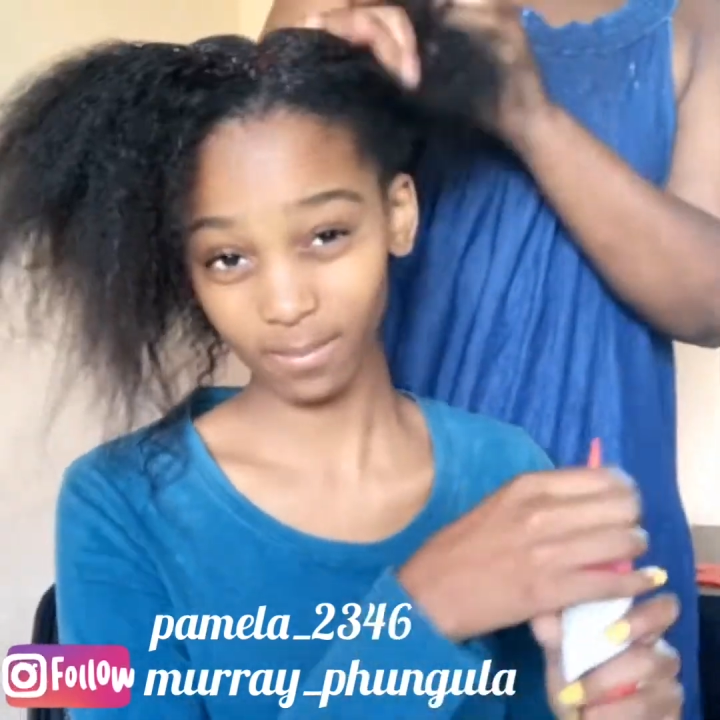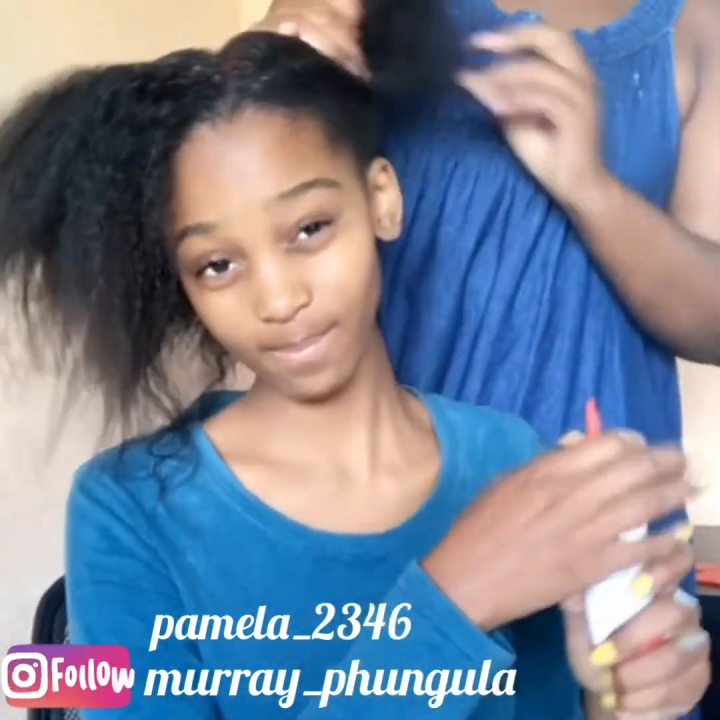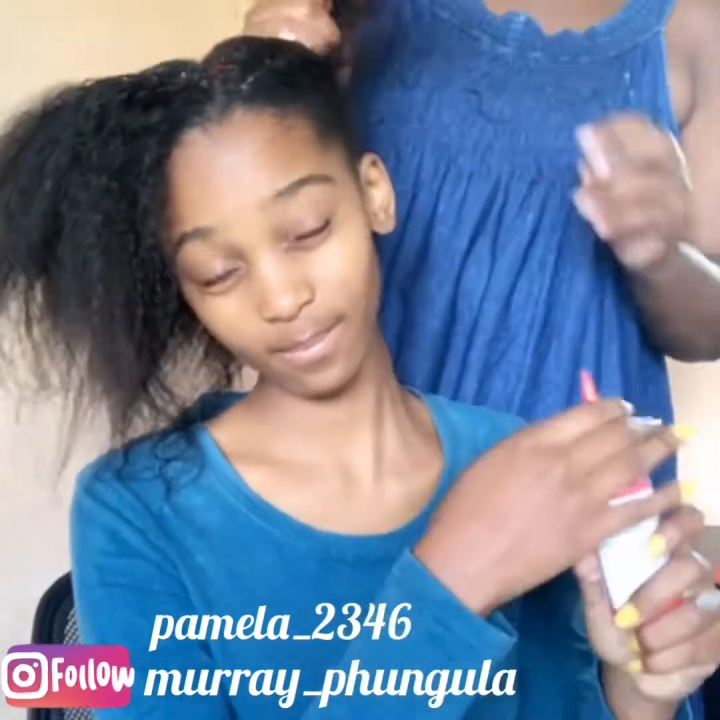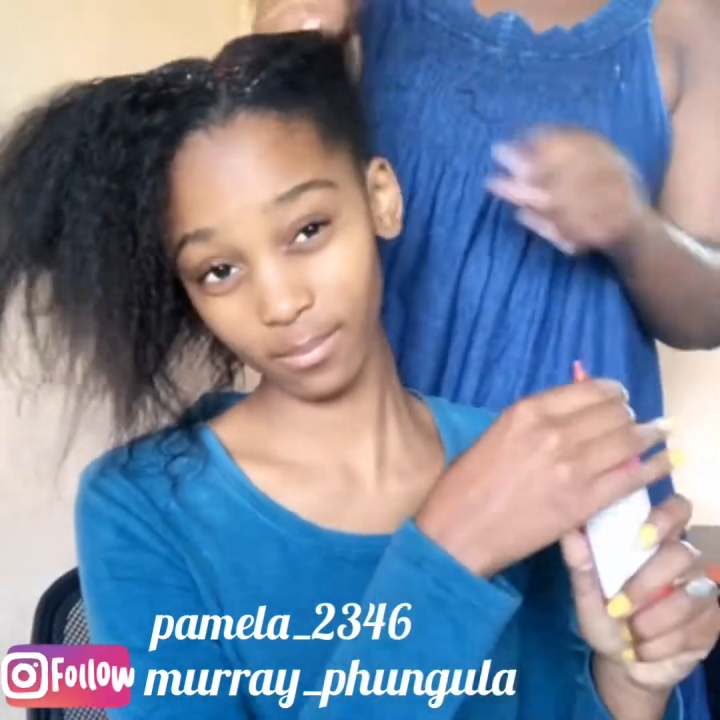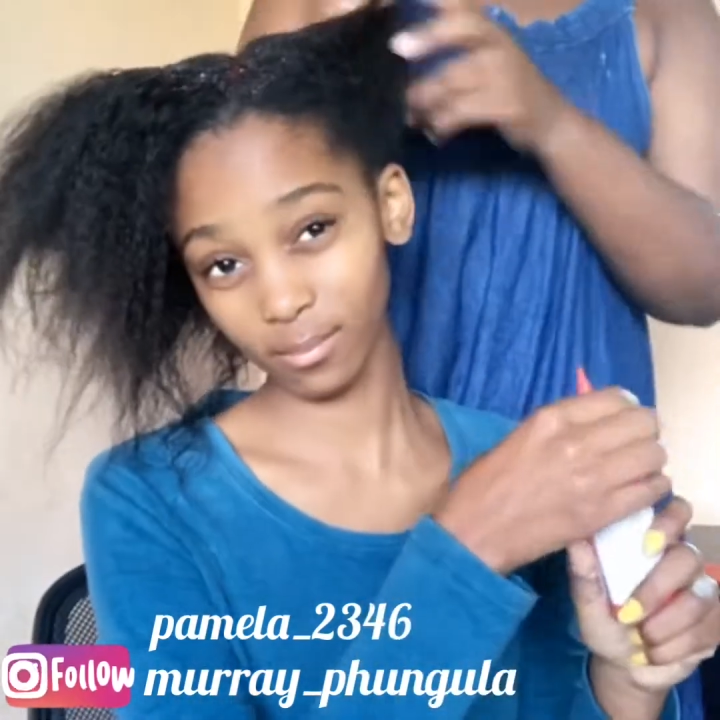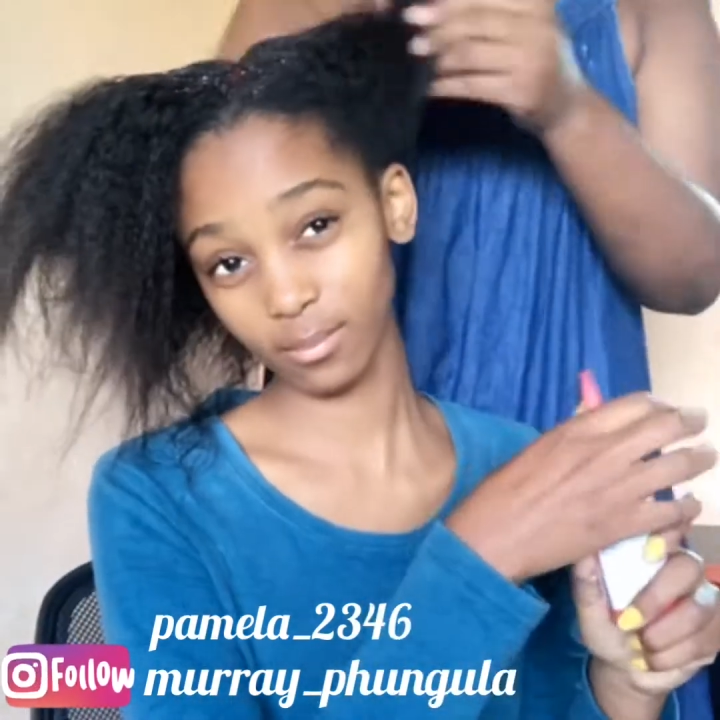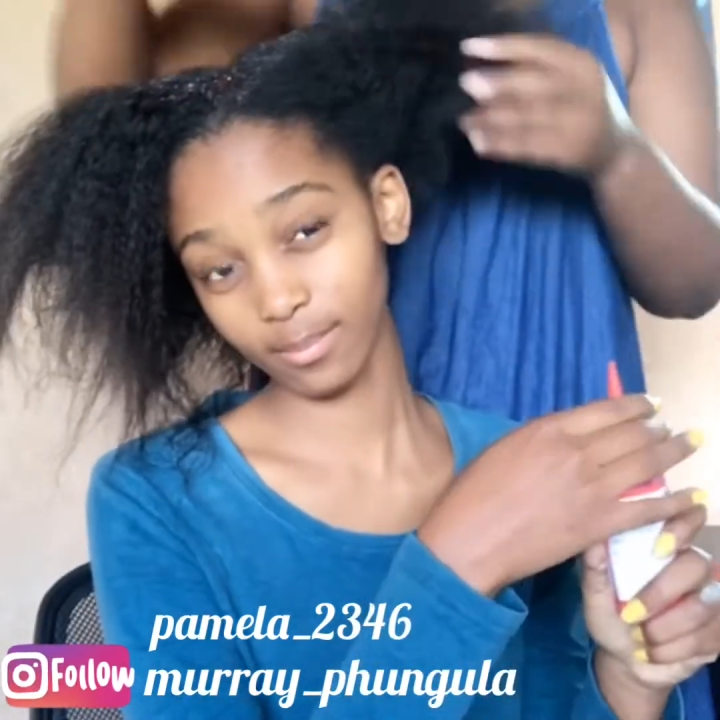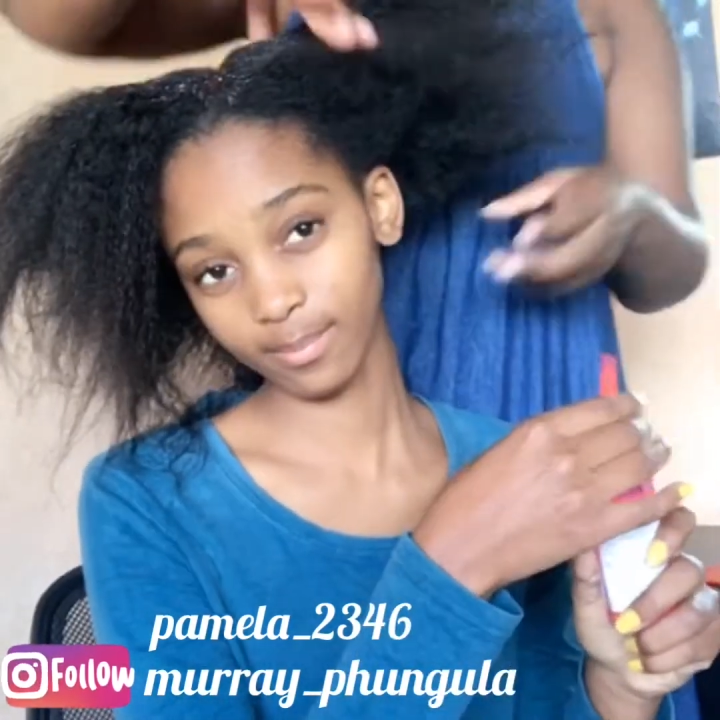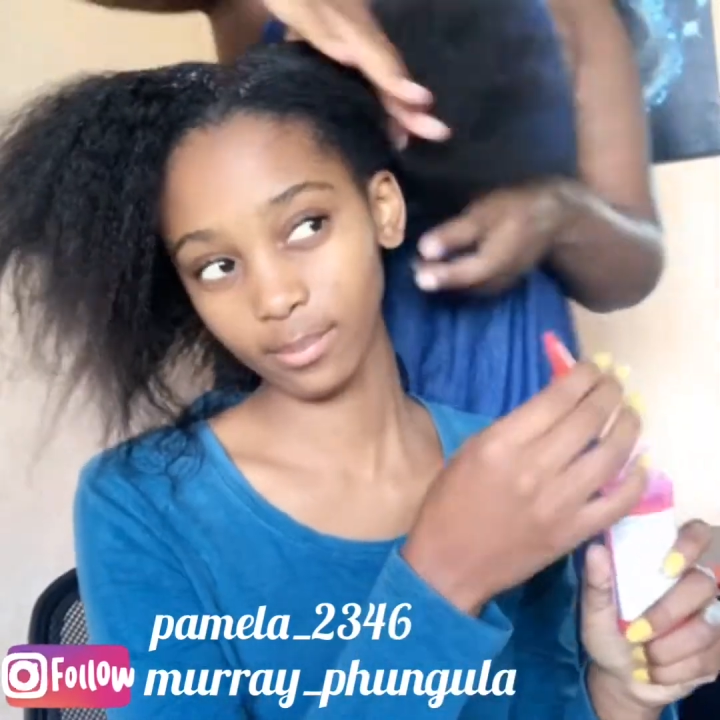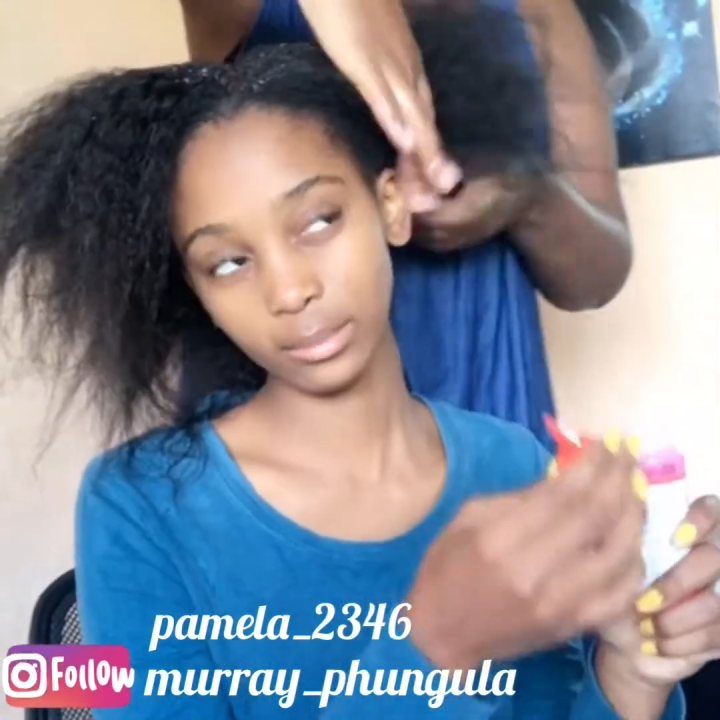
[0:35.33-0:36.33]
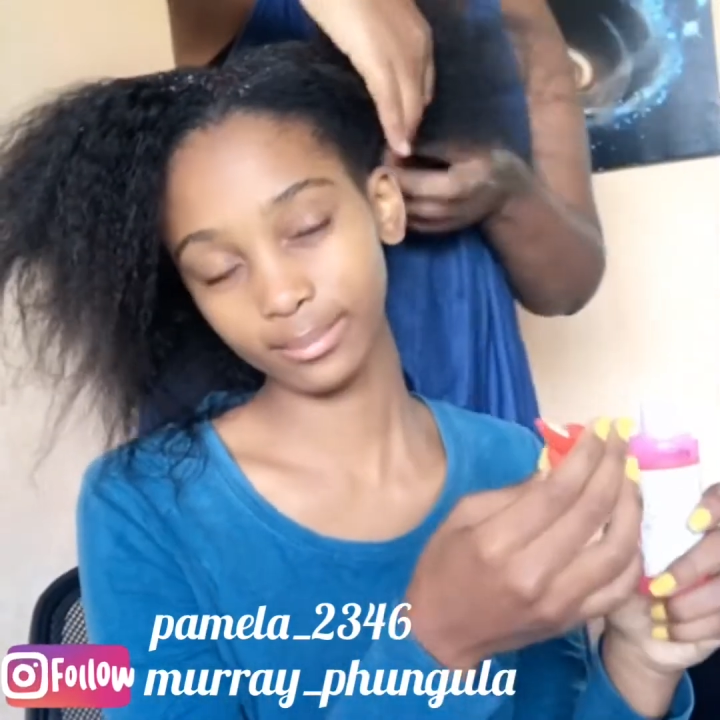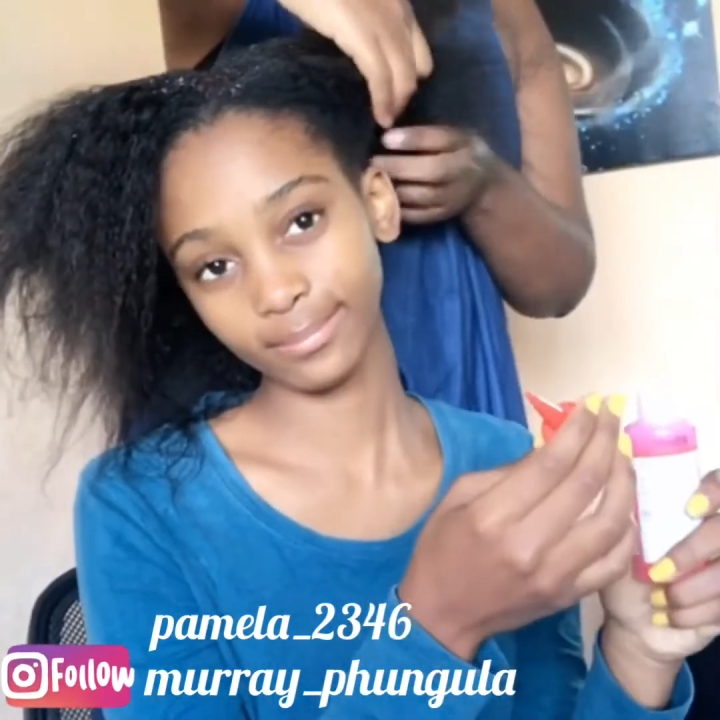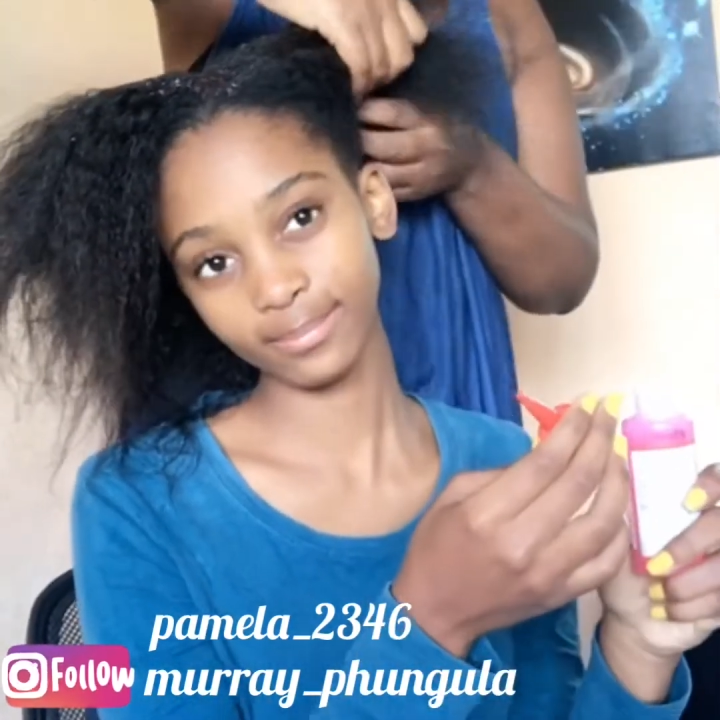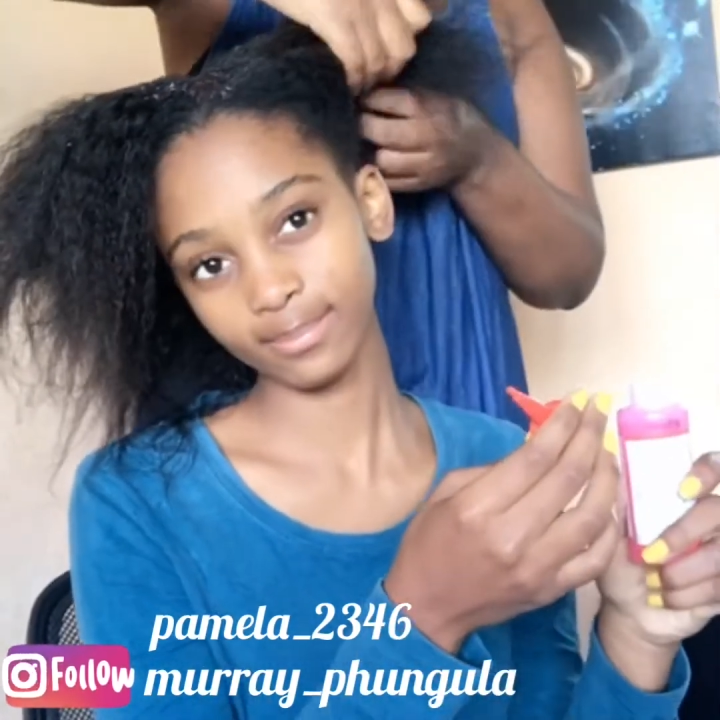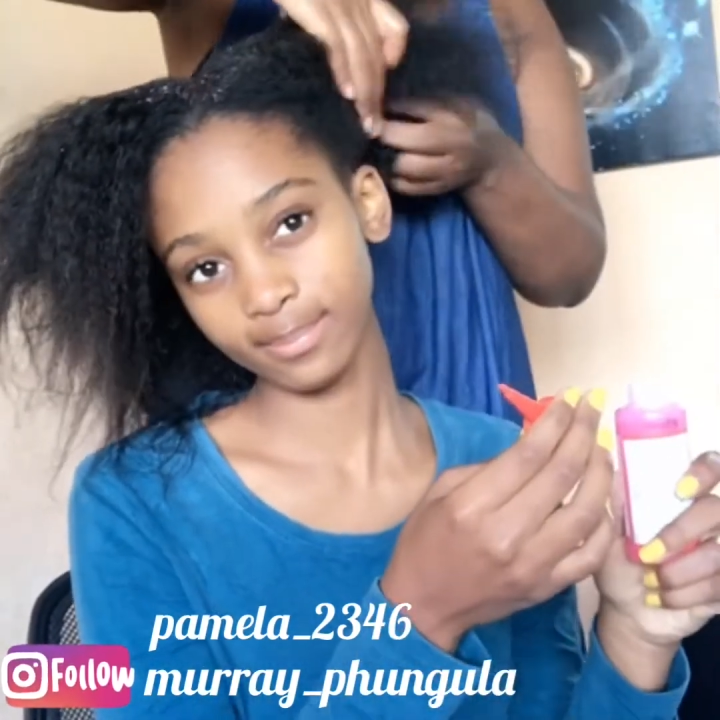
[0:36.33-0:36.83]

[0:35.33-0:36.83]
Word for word: hair the